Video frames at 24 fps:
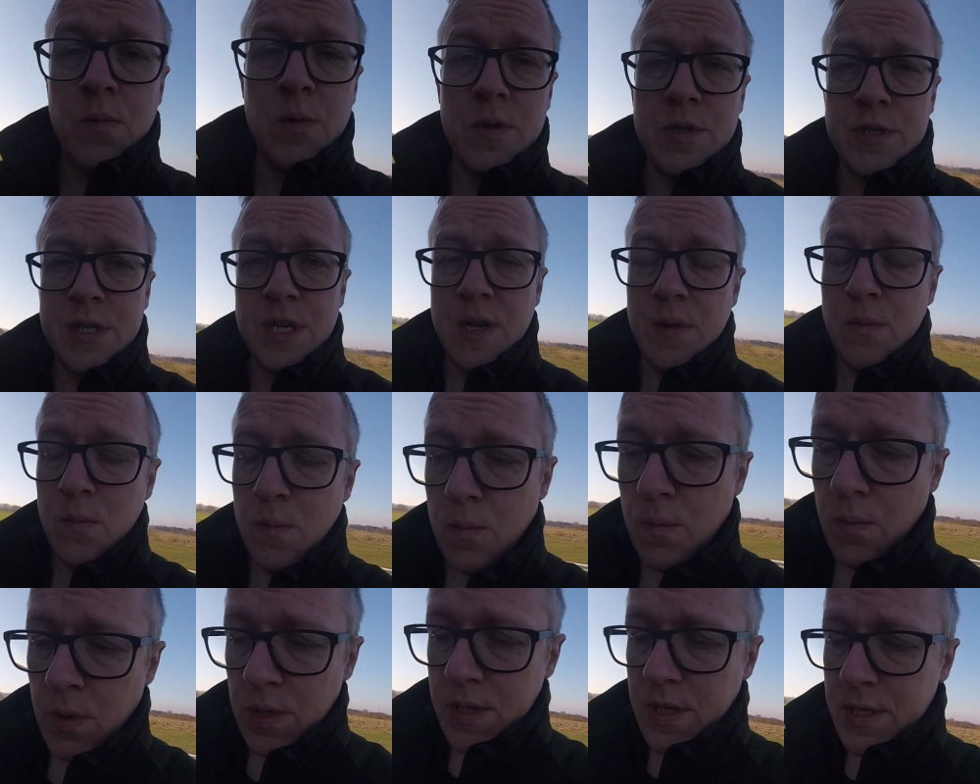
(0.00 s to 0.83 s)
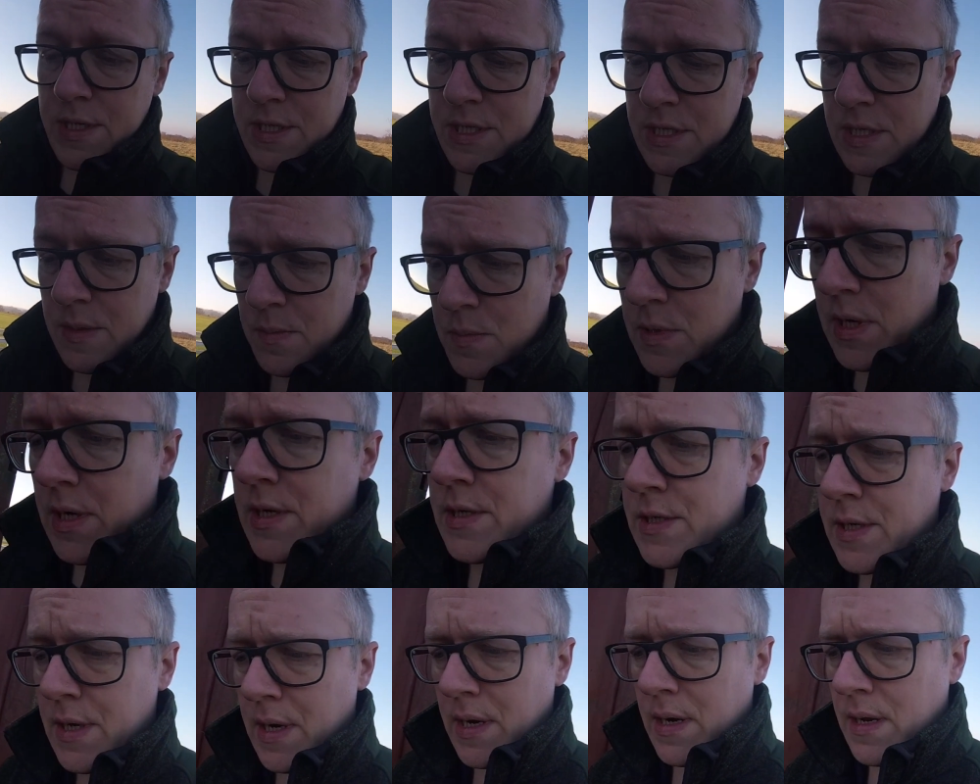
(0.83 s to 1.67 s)
we'll see what this system
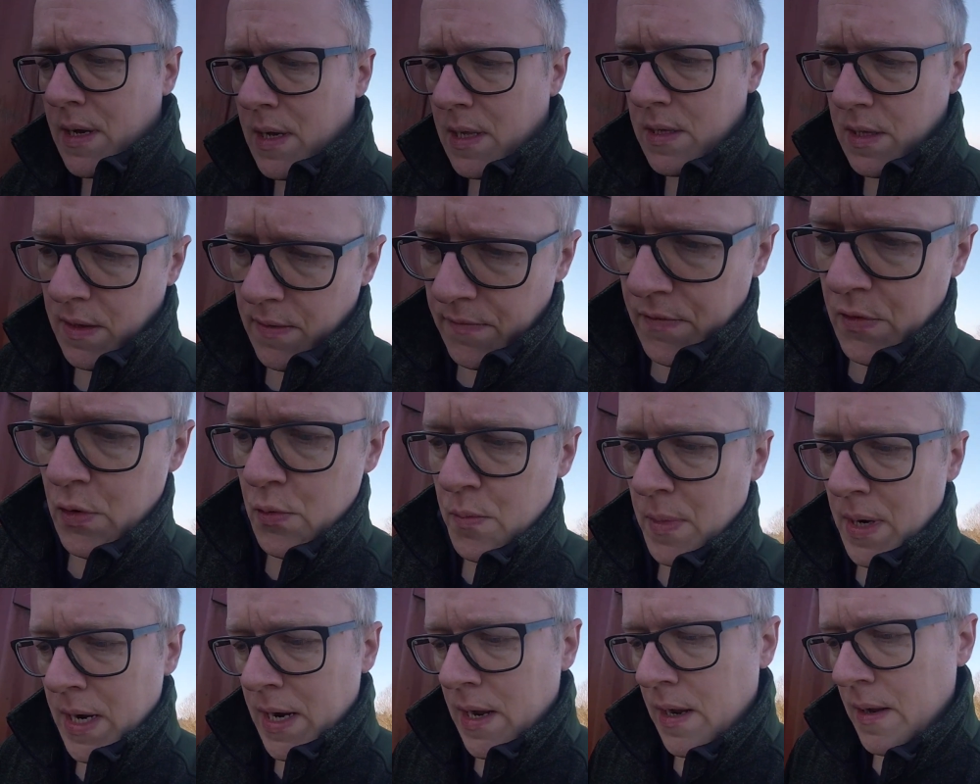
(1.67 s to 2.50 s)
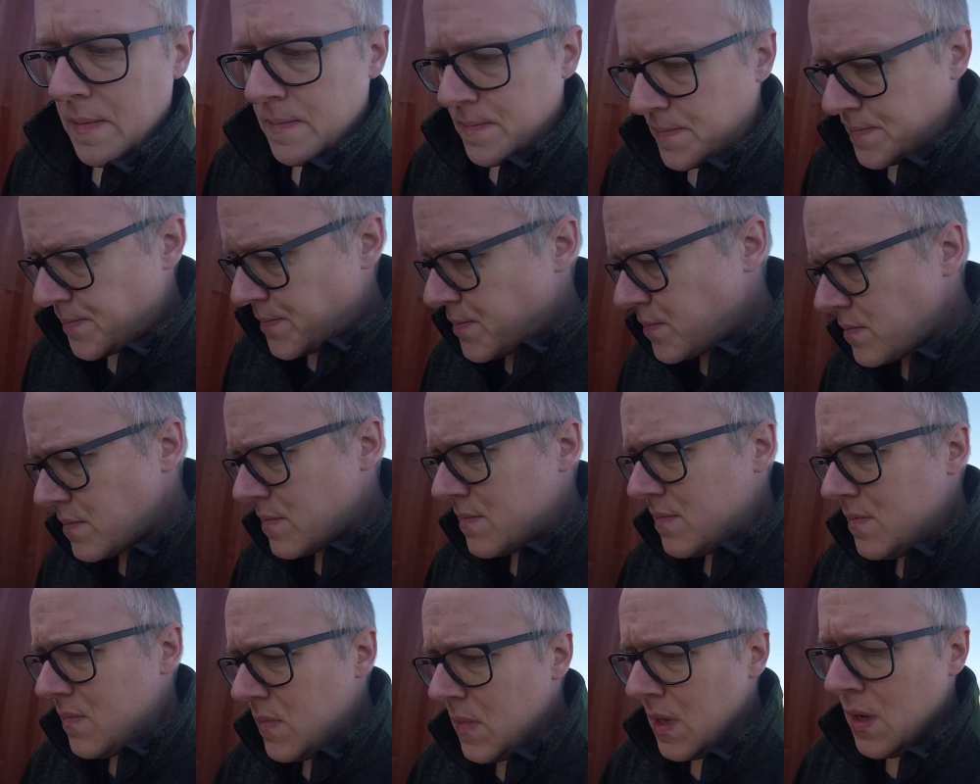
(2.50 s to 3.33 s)
does and I'll give you my
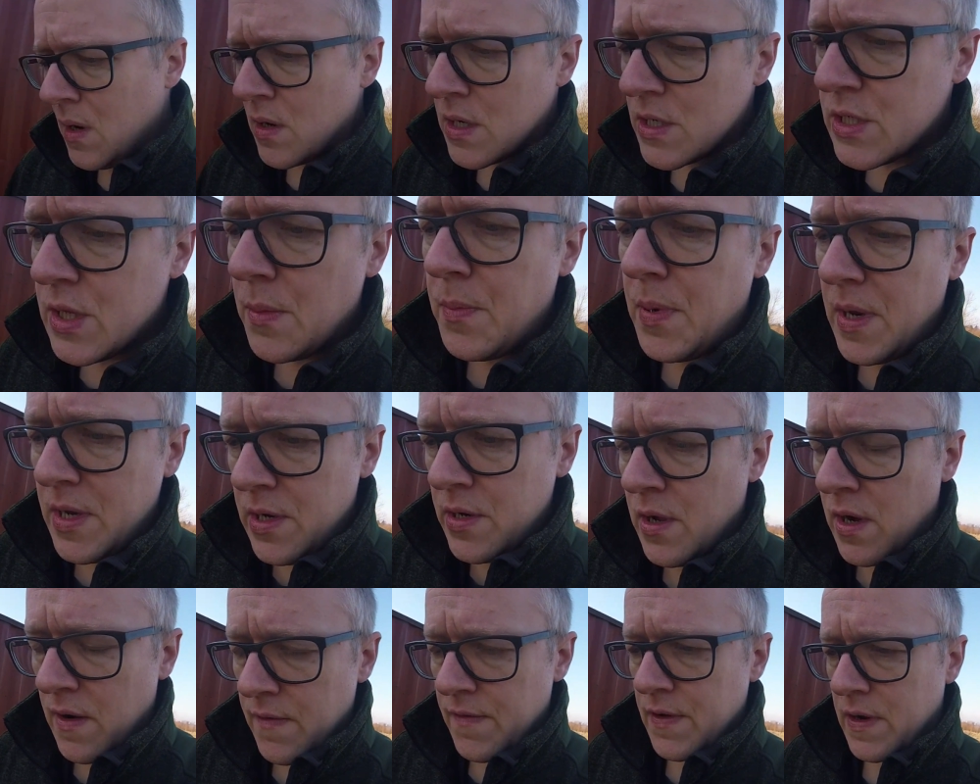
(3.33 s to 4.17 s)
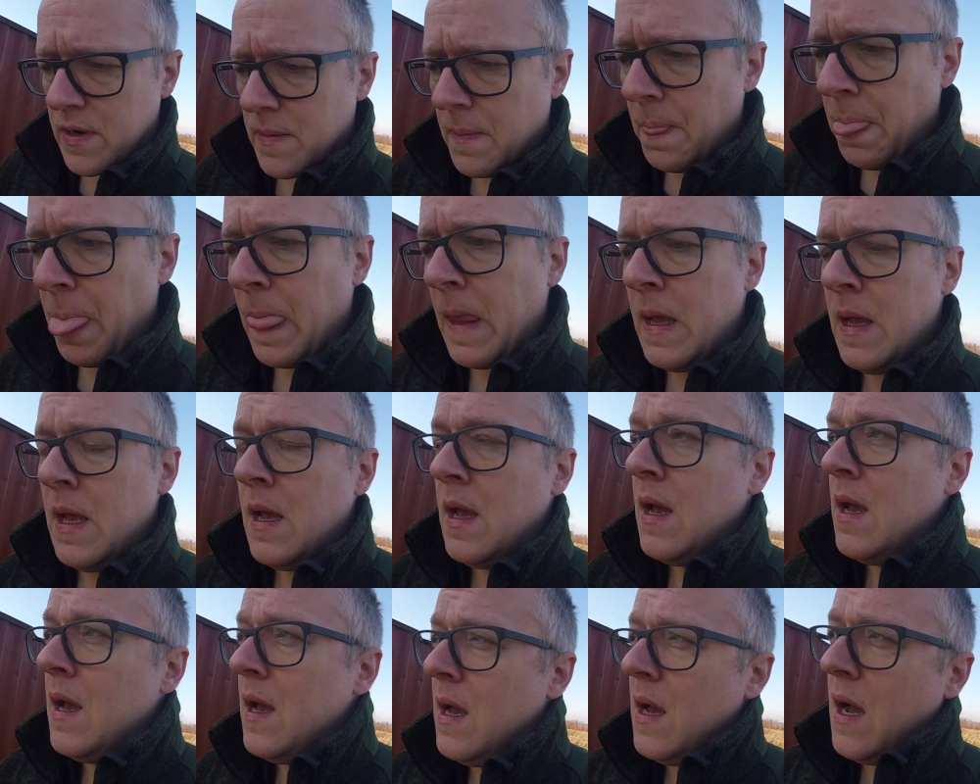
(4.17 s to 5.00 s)
honest opinion of it.
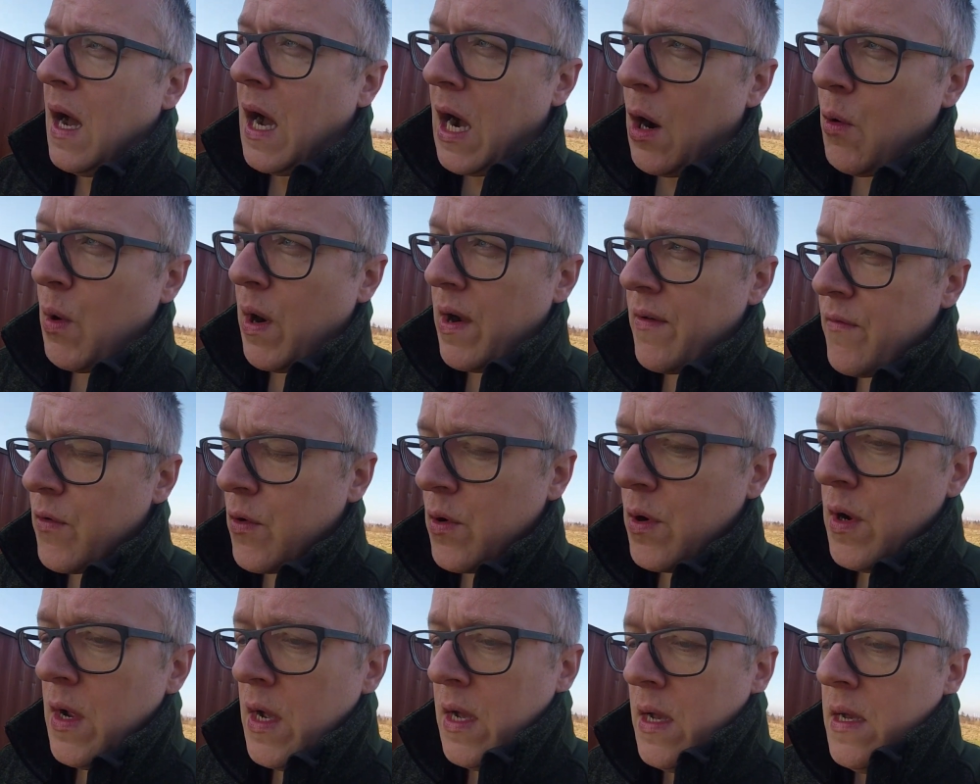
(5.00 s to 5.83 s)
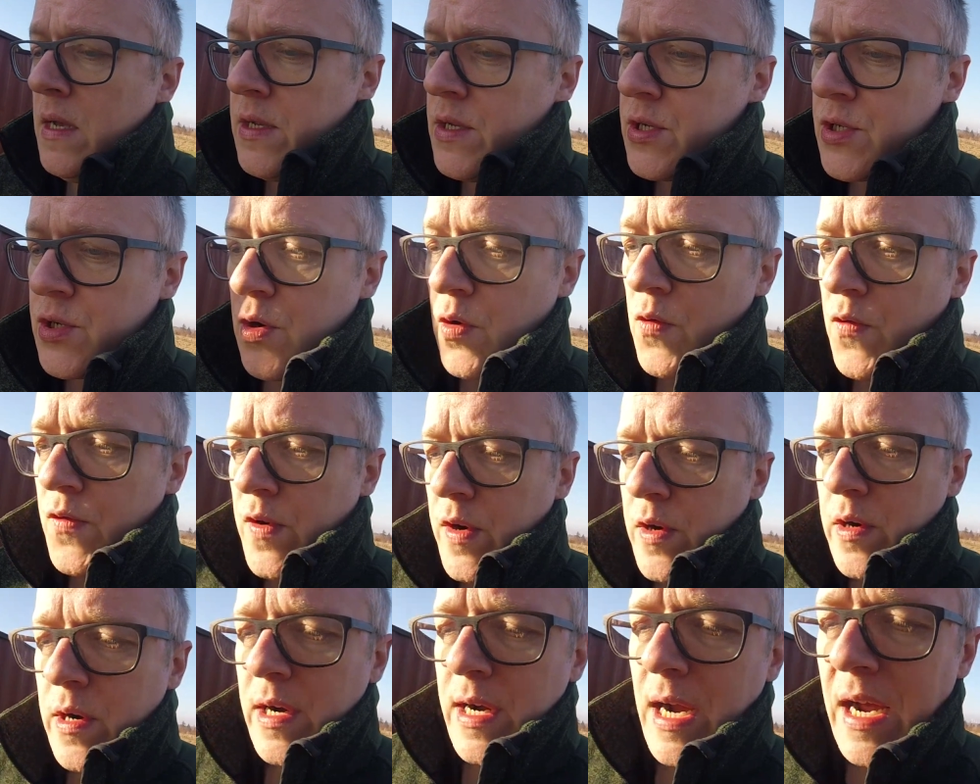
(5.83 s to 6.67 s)
However, so
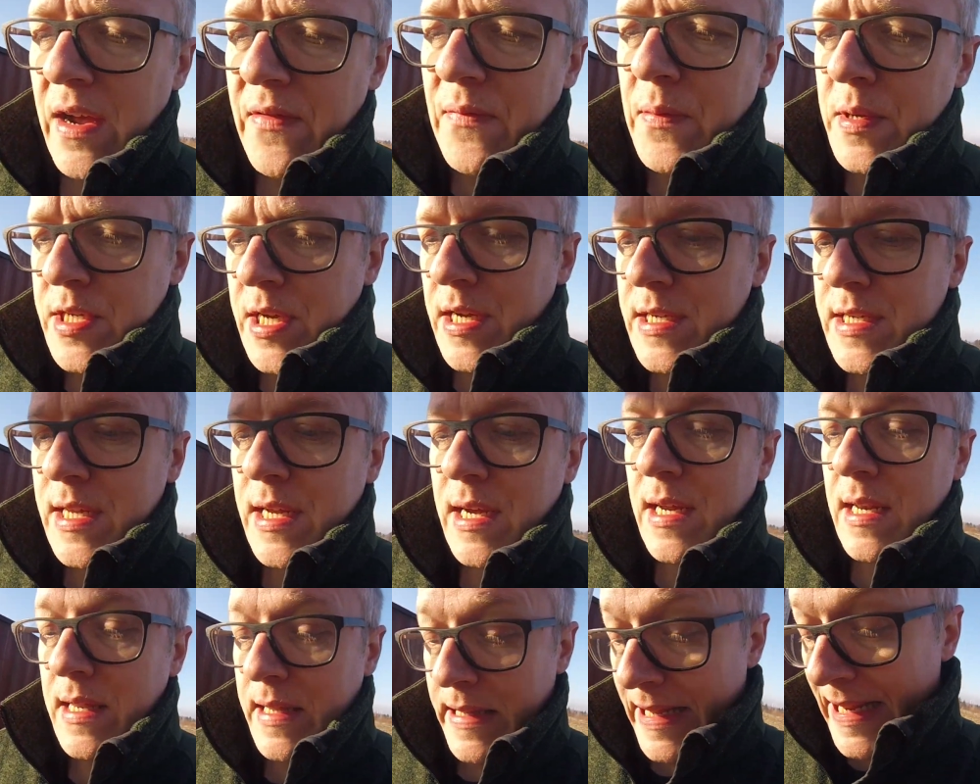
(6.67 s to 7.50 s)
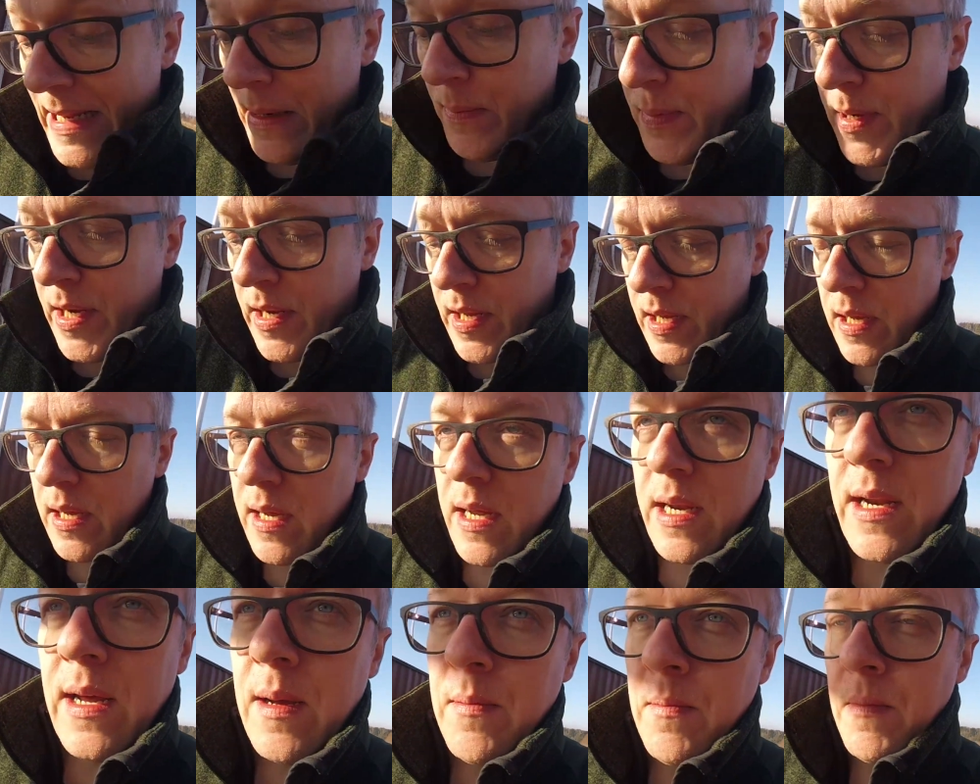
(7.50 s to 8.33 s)
far I have been testing a little bit
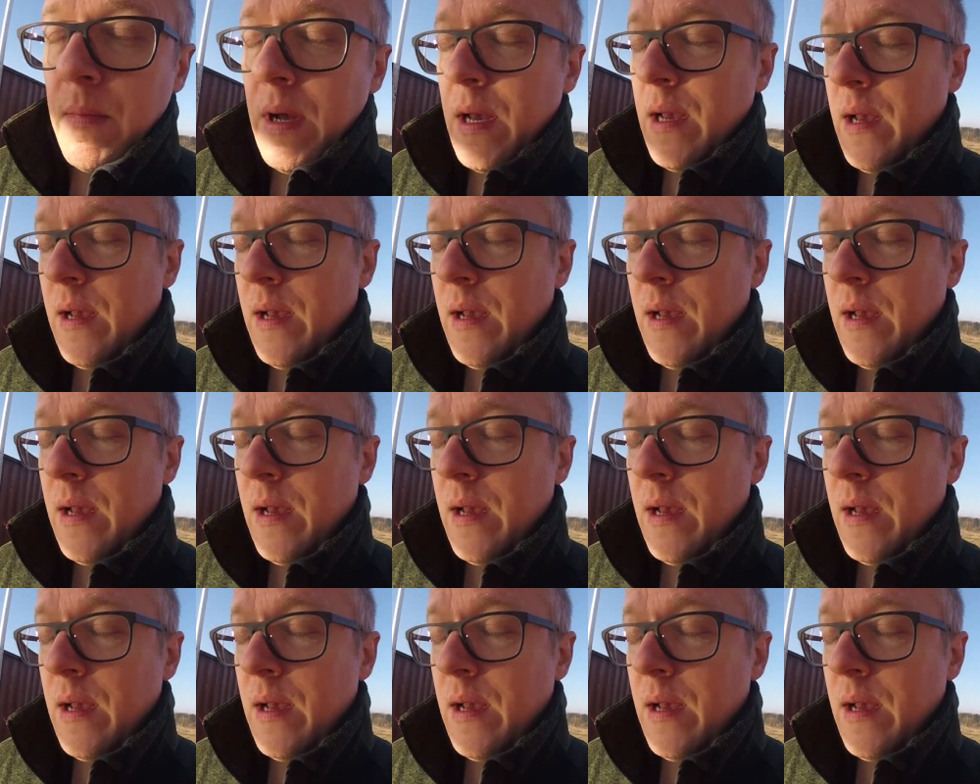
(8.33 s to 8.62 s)
and I'm